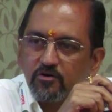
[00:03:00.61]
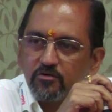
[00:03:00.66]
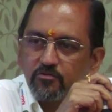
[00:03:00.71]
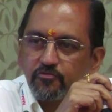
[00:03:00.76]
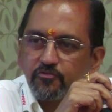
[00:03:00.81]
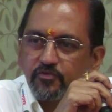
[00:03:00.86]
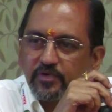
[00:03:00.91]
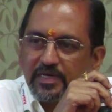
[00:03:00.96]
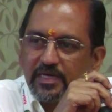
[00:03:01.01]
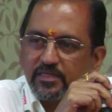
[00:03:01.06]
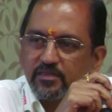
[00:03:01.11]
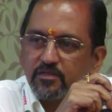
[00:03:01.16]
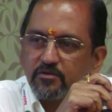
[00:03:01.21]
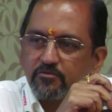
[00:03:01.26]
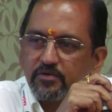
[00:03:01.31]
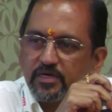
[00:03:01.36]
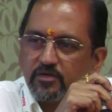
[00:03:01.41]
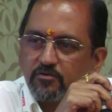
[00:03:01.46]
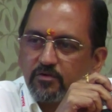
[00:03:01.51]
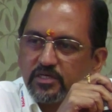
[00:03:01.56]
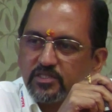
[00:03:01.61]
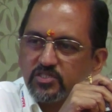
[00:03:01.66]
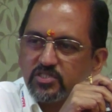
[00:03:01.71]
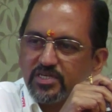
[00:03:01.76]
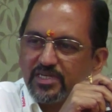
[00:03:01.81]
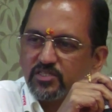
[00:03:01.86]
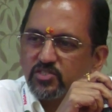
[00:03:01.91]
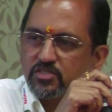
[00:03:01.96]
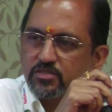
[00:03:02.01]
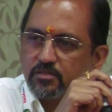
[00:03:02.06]
feeling the very
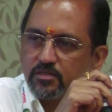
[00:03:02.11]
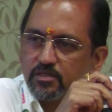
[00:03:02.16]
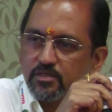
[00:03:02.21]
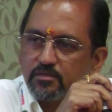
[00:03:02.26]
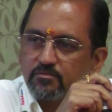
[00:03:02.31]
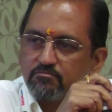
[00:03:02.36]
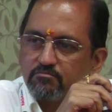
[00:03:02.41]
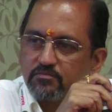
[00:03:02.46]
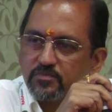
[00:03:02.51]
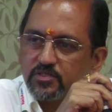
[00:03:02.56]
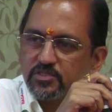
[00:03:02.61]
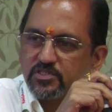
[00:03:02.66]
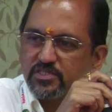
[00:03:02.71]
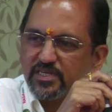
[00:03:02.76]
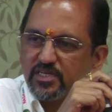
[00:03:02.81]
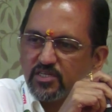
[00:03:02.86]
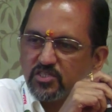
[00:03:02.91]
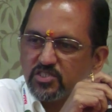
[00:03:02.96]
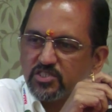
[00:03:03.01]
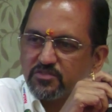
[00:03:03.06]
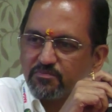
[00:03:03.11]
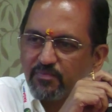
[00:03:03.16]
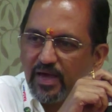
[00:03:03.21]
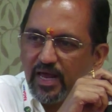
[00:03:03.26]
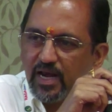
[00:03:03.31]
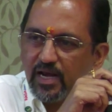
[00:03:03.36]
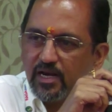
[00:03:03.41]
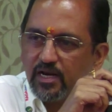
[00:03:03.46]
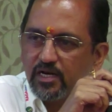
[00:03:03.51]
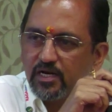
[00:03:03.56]
stink
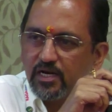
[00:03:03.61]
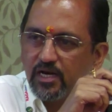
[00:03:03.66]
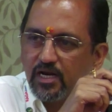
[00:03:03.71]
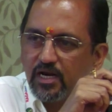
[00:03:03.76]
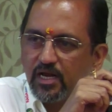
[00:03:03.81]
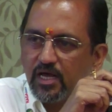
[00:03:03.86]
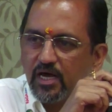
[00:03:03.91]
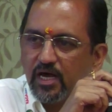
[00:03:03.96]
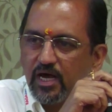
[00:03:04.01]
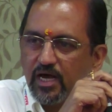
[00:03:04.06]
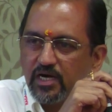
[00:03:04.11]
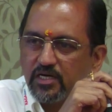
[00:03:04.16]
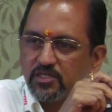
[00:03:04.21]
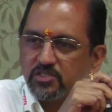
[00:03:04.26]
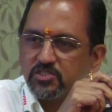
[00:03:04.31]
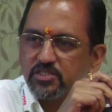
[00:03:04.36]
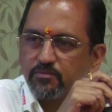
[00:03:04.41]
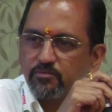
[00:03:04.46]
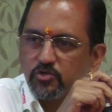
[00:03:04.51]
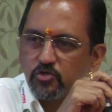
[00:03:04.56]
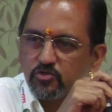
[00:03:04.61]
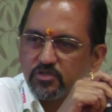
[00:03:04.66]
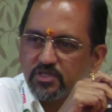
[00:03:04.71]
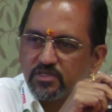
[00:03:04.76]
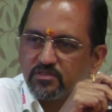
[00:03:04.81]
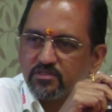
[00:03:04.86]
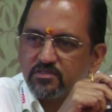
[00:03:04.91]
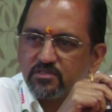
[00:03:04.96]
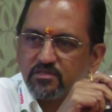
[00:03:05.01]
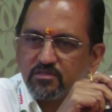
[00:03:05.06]
smell and some
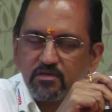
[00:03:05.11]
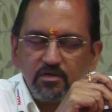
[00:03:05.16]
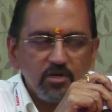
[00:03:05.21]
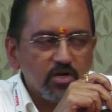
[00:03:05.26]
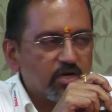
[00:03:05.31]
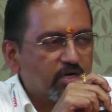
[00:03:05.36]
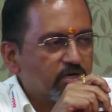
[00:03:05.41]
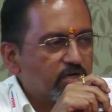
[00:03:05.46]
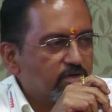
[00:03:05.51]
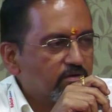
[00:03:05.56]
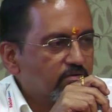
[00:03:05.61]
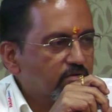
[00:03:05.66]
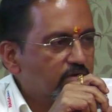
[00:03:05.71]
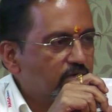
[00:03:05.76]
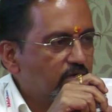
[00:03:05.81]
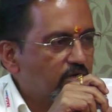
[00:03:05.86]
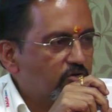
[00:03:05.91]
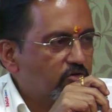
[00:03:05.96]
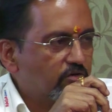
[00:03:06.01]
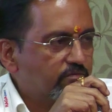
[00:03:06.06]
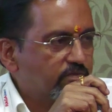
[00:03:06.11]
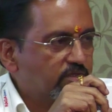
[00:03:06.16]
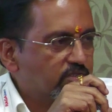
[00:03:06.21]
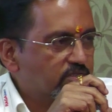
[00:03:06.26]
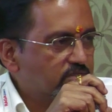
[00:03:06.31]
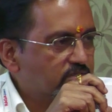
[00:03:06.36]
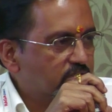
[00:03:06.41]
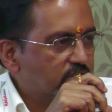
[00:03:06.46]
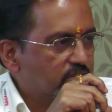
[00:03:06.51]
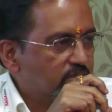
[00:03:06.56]
nuisance created out of
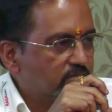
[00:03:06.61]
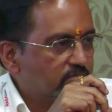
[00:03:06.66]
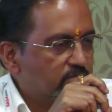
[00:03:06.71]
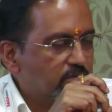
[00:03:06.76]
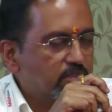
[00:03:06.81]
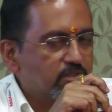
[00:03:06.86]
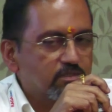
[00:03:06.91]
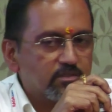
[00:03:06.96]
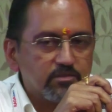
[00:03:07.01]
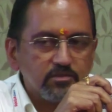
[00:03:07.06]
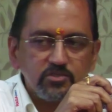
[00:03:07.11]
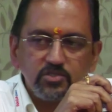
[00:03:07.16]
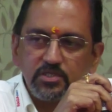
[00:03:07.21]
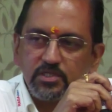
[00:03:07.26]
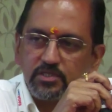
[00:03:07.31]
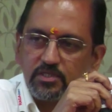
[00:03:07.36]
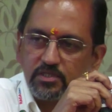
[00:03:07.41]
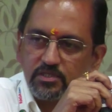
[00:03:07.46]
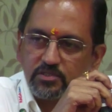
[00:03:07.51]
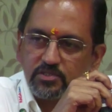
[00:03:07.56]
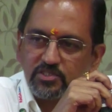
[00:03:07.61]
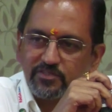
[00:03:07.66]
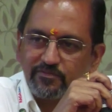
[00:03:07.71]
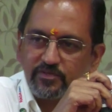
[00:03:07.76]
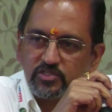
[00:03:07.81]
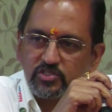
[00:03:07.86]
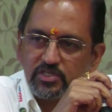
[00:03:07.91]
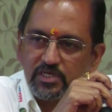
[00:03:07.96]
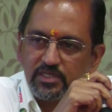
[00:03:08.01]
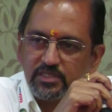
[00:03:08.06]
this
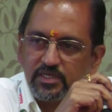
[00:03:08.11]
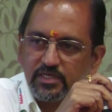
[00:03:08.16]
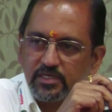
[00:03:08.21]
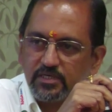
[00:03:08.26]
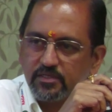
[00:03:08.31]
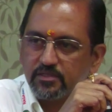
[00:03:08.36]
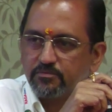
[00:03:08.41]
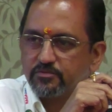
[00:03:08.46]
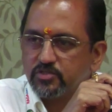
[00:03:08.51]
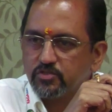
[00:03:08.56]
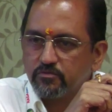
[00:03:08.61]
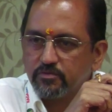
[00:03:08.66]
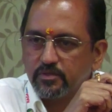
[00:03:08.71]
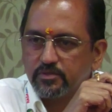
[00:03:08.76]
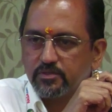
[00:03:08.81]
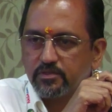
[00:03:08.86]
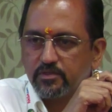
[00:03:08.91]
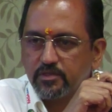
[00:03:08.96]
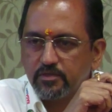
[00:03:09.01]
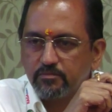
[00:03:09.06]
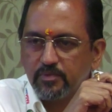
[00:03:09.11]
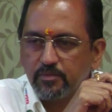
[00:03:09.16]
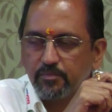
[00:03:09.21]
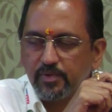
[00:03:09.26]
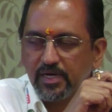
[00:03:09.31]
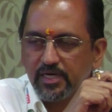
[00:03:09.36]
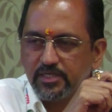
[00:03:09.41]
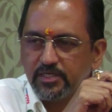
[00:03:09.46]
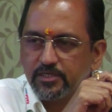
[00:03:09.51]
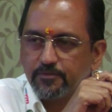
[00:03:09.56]
sewage sludge and sewage treatment
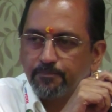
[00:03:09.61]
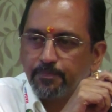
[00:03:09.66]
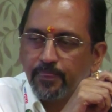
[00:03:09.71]
plant.